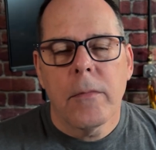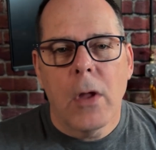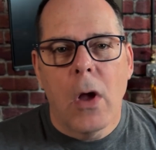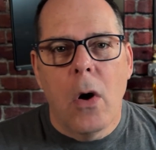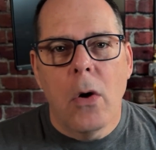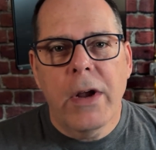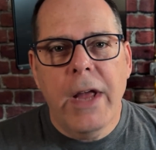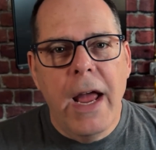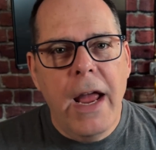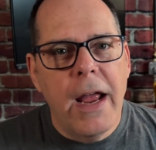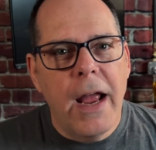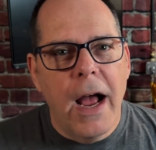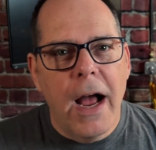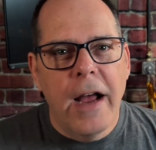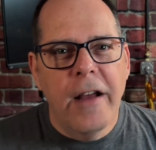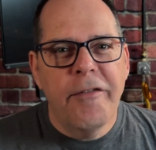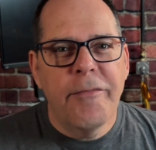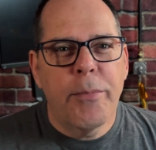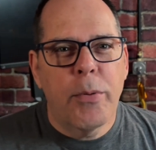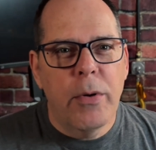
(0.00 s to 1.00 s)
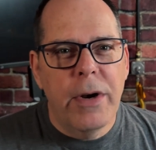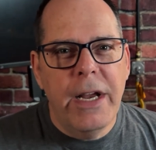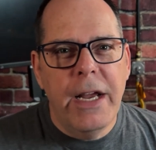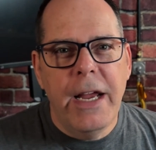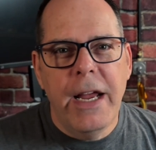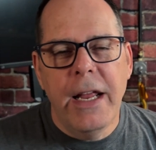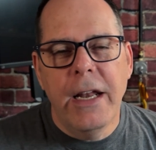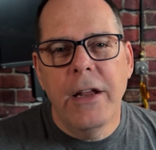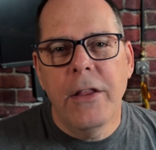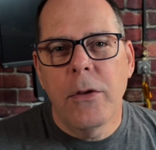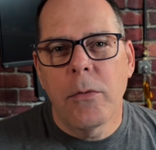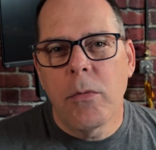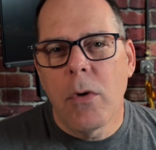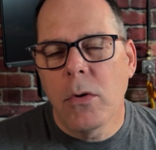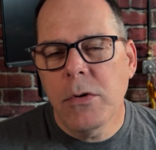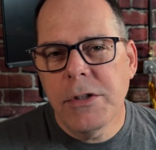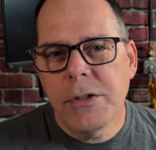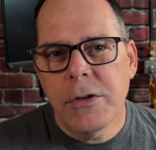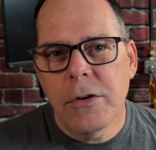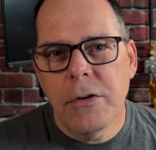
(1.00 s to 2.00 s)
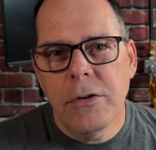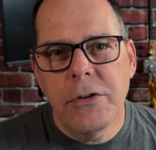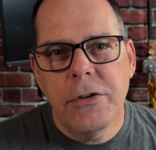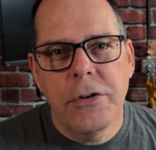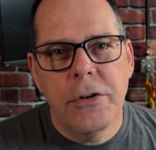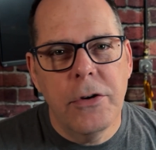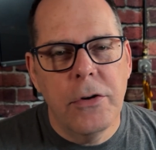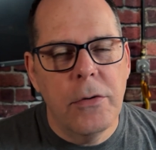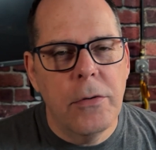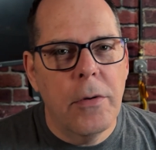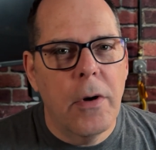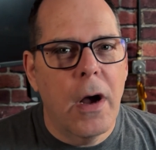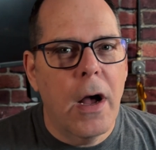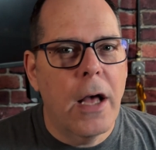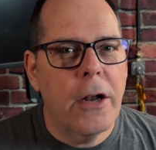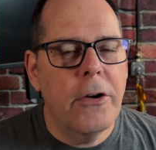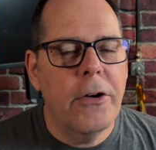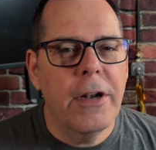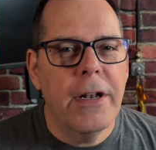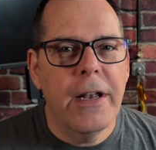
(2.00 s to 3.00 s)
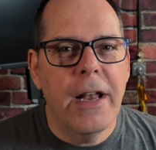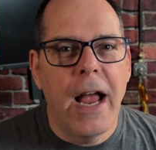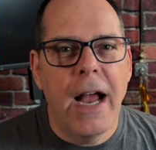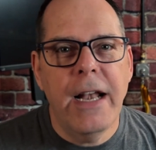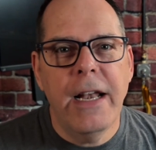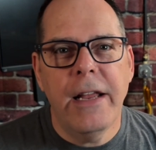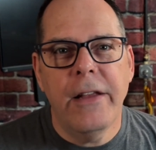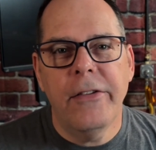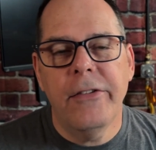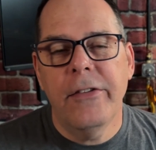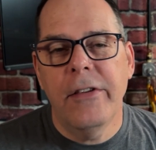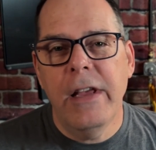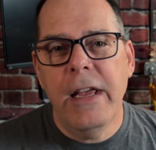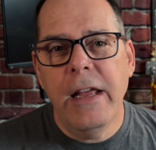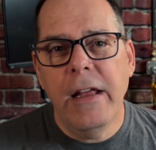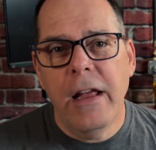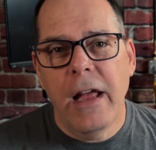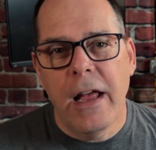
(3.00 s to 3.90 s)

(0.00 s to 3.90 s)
Okay, I've preheated the roaster to 190 C